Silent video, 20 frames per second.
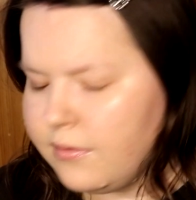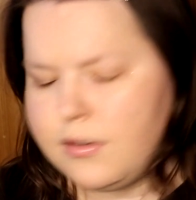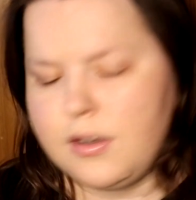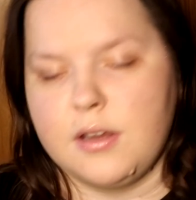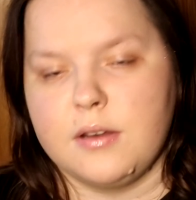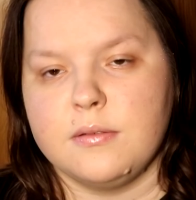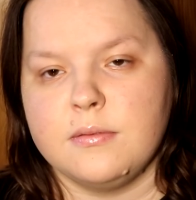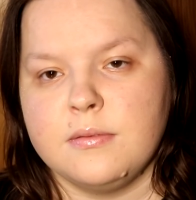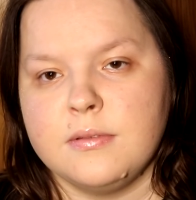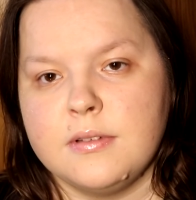
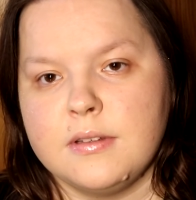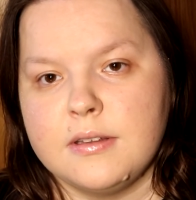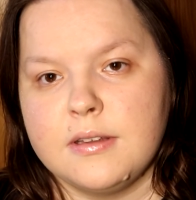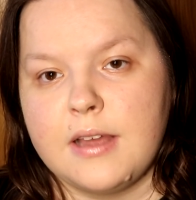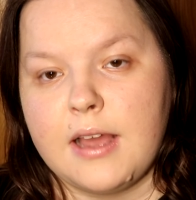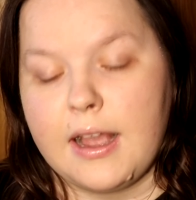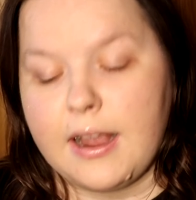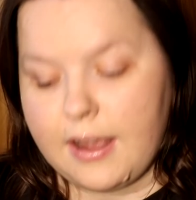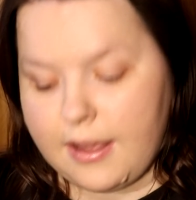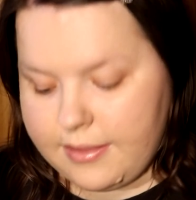No,
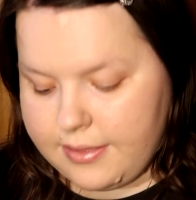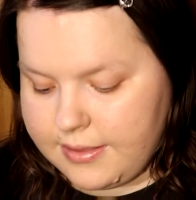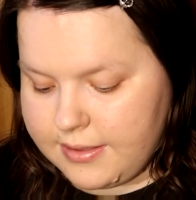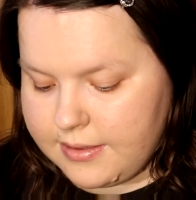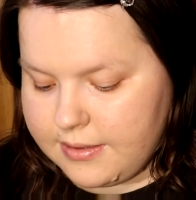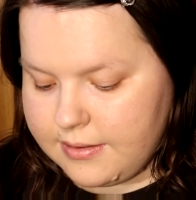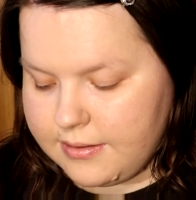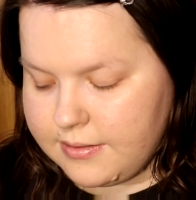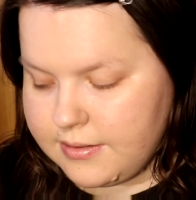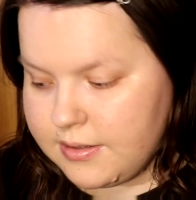I got
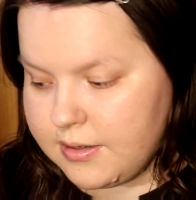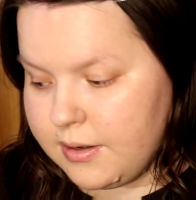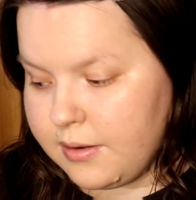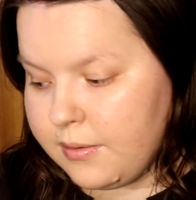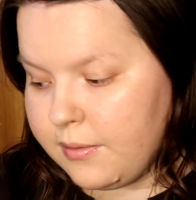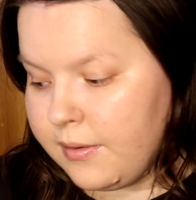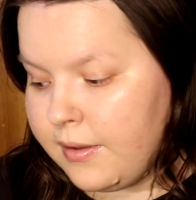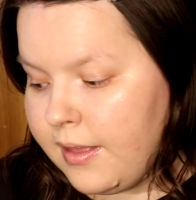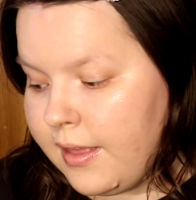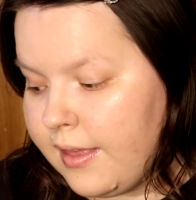
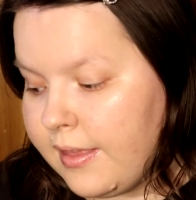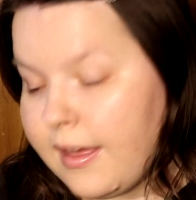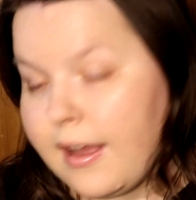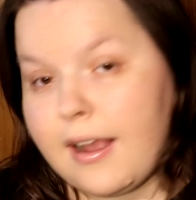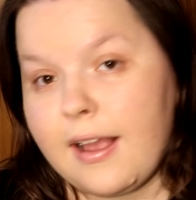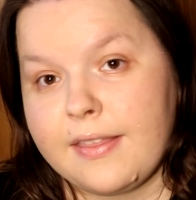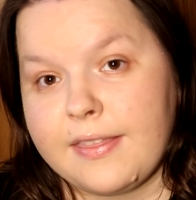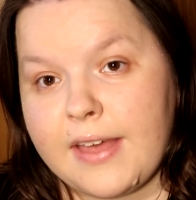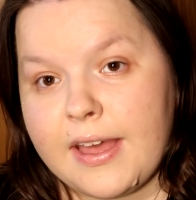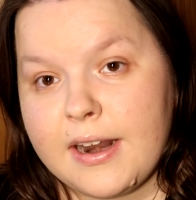so I
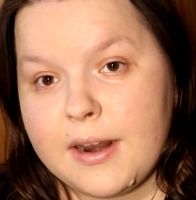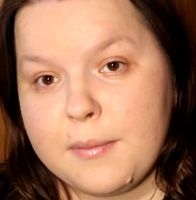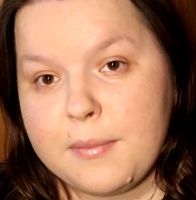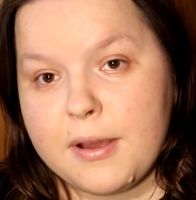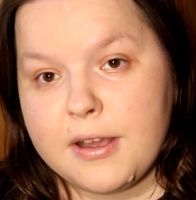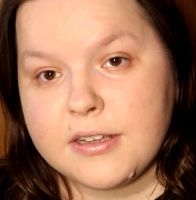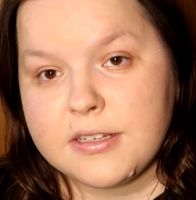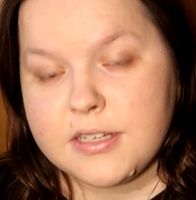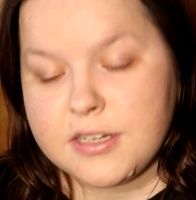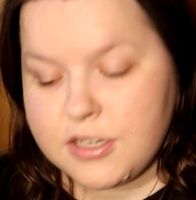got that in a
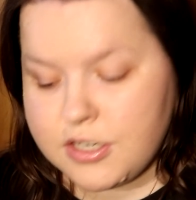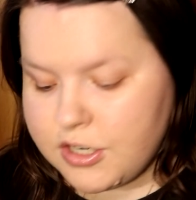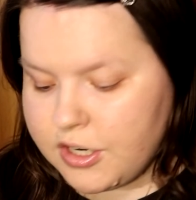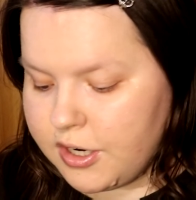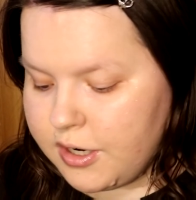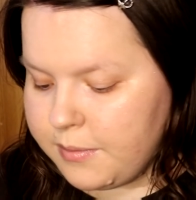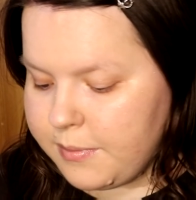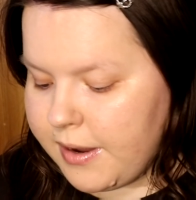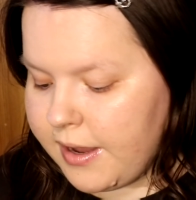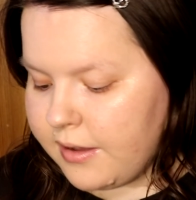boxy
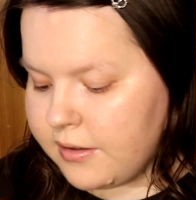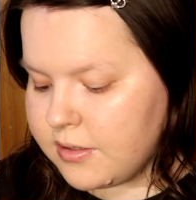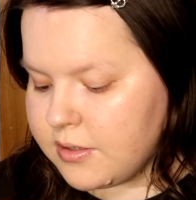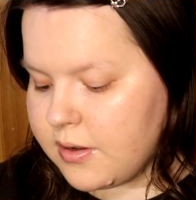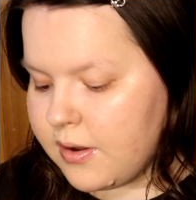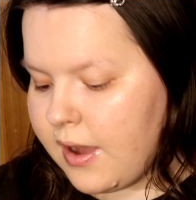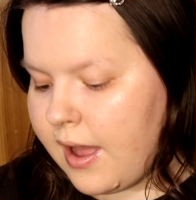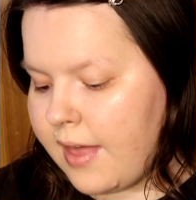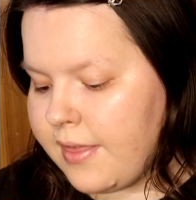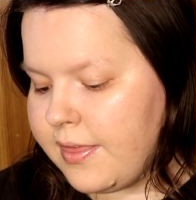charm. I
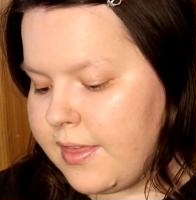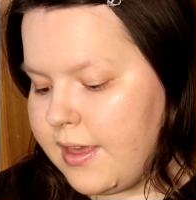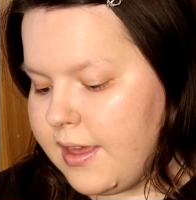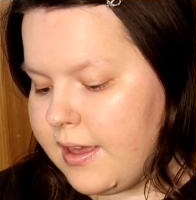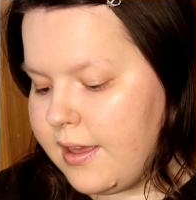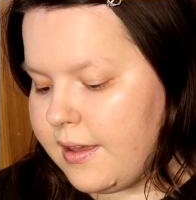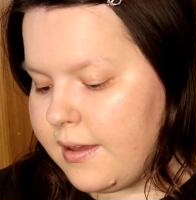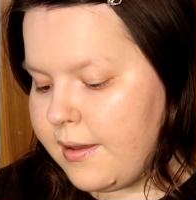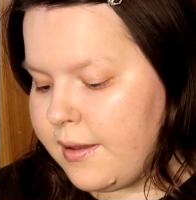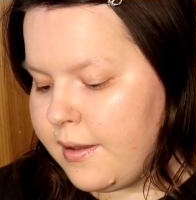also got
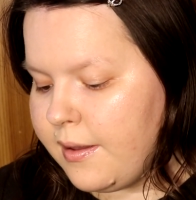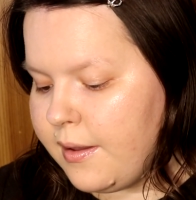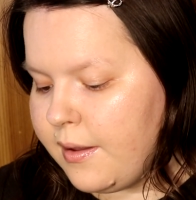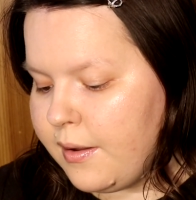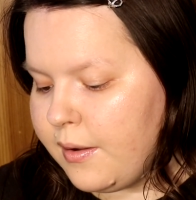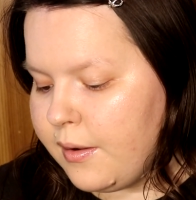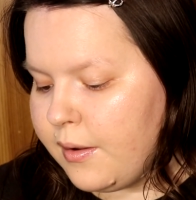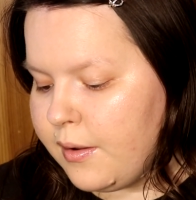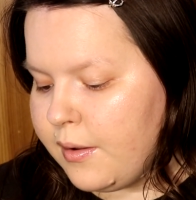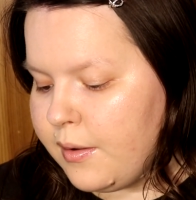the
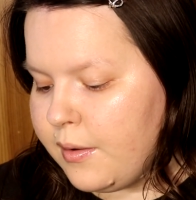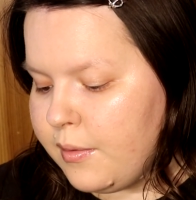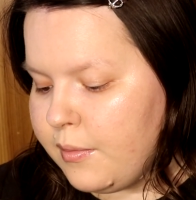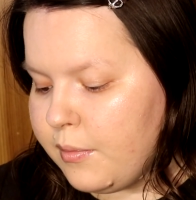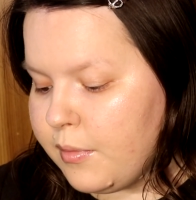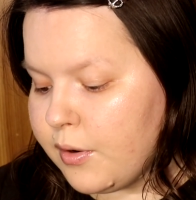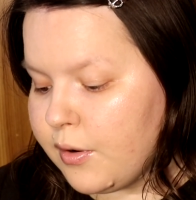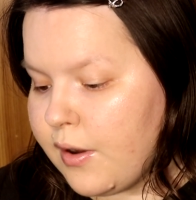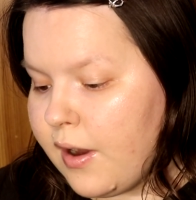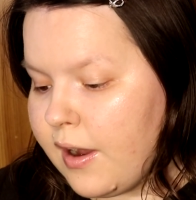
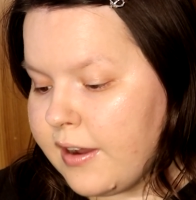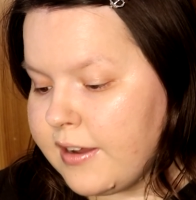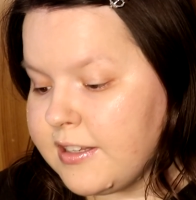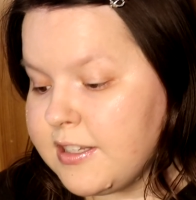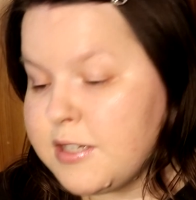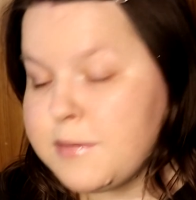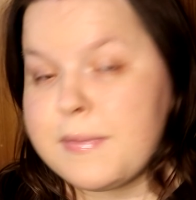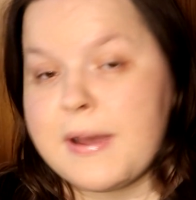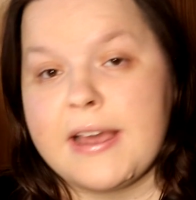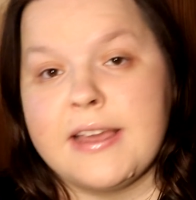Moroccan
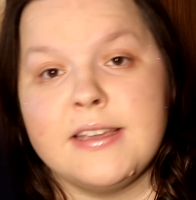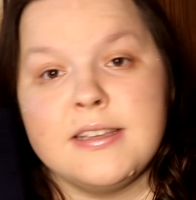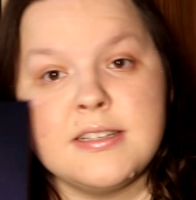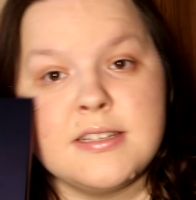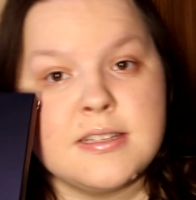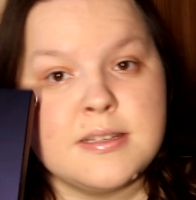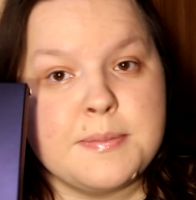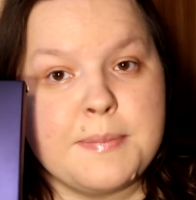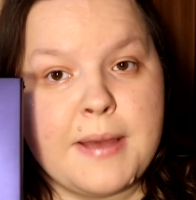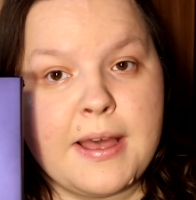
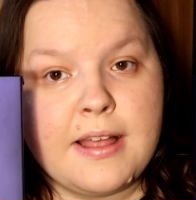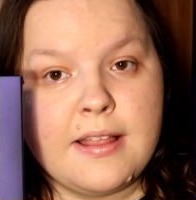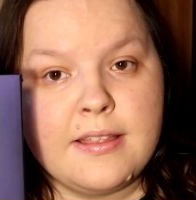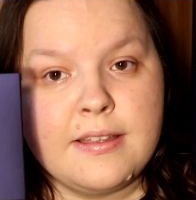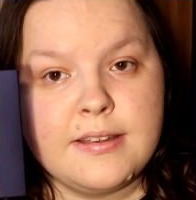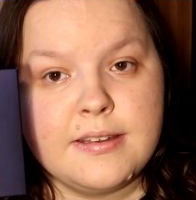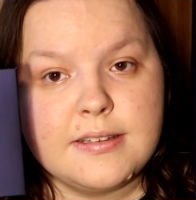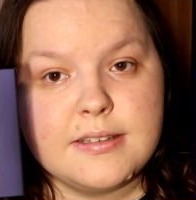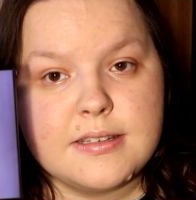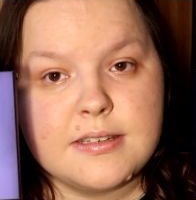Spice
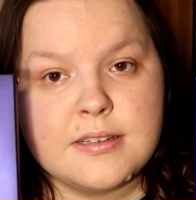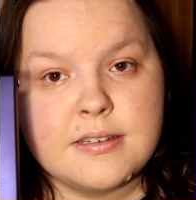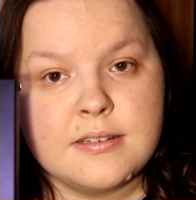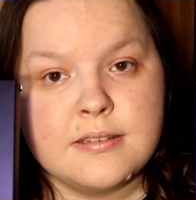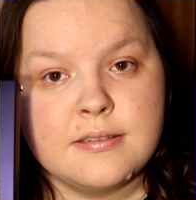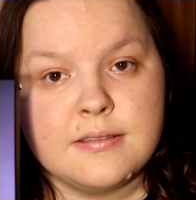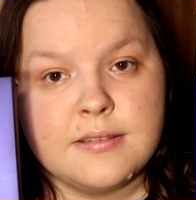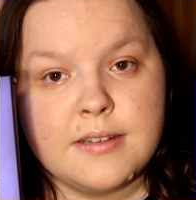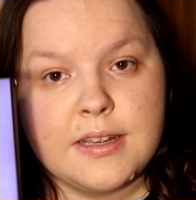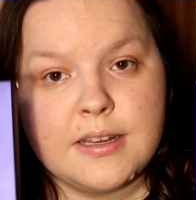palette
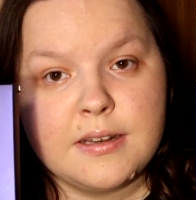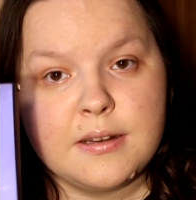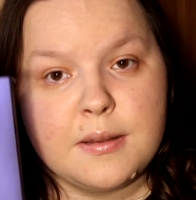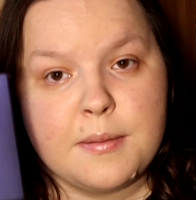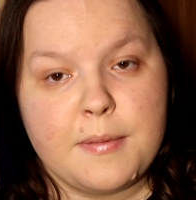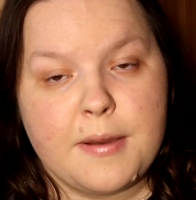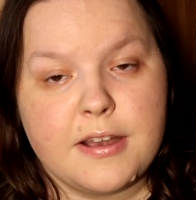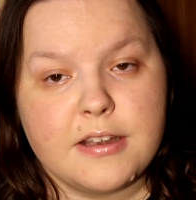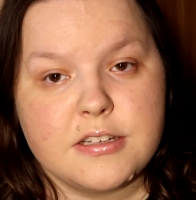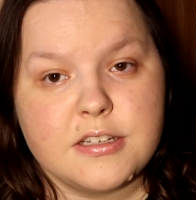in the
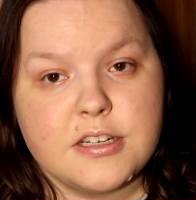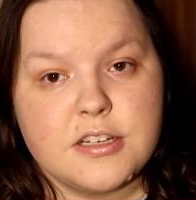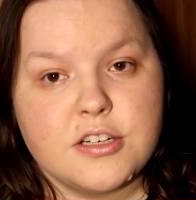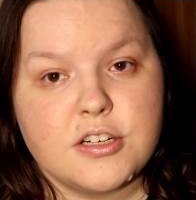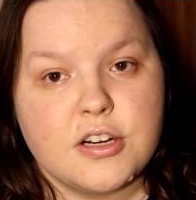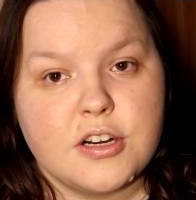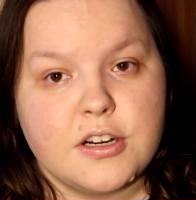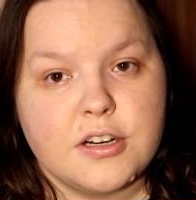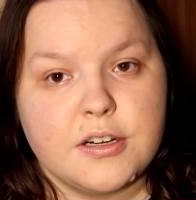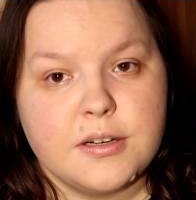boxy
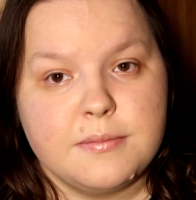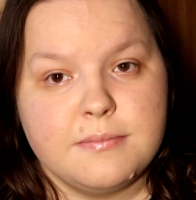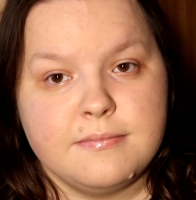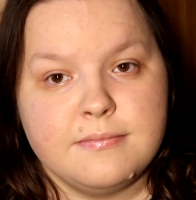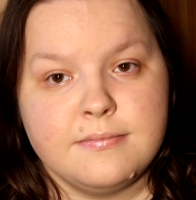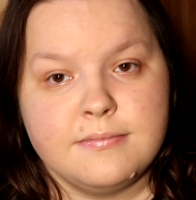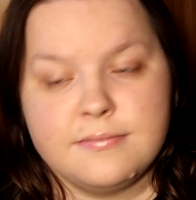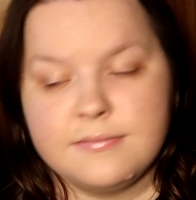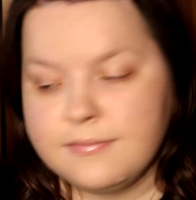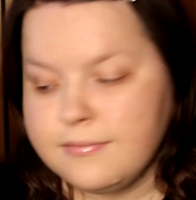charm,